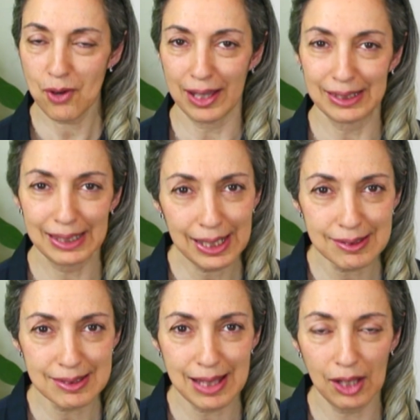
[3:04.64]
Right,
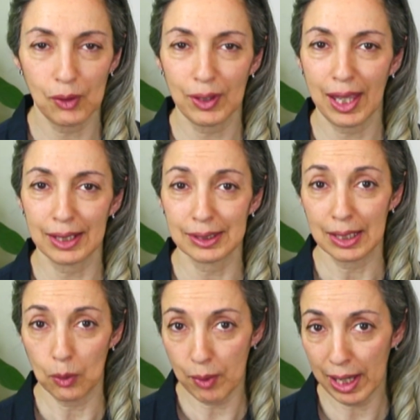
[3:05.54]
let's now look
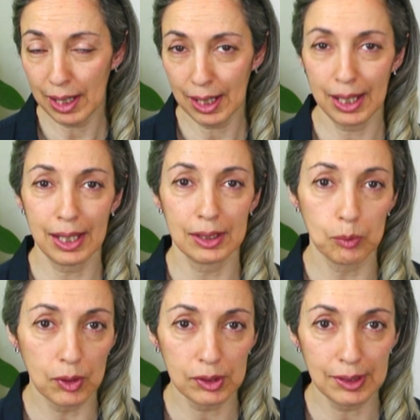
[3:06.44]
at will
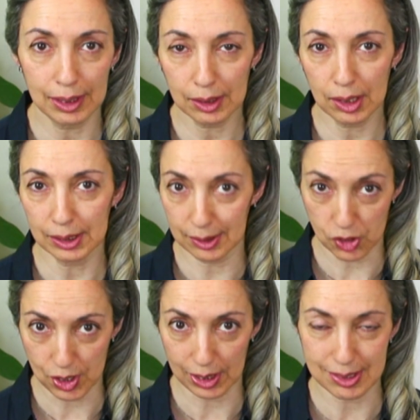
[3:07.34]
and would in
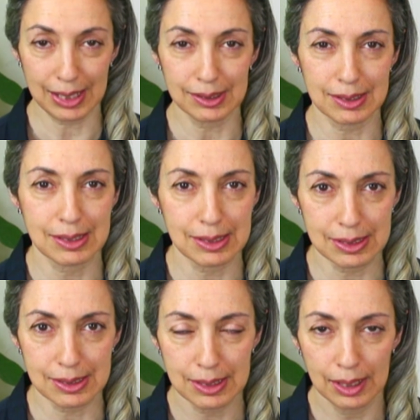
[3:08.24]
conditional
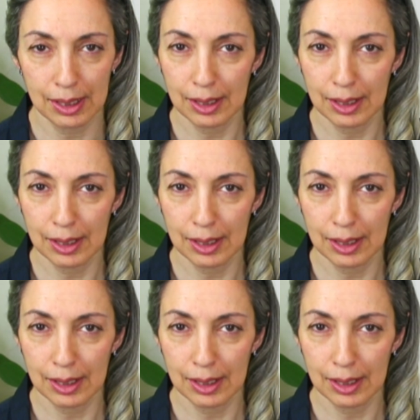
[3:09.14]
sentences.